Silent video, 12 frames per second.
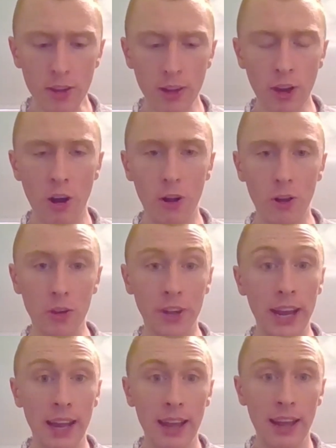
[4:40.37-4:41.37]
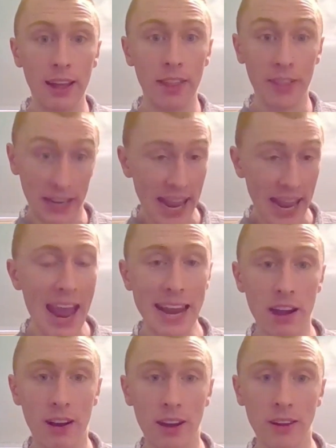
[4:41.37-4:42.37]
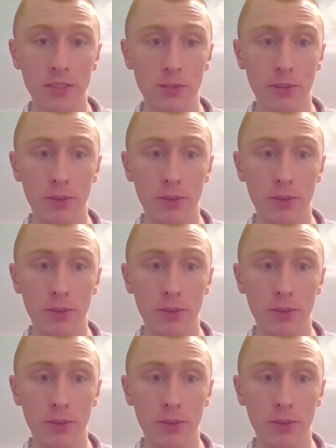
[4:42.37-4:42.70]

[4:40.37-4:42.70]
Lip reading: called the chaos.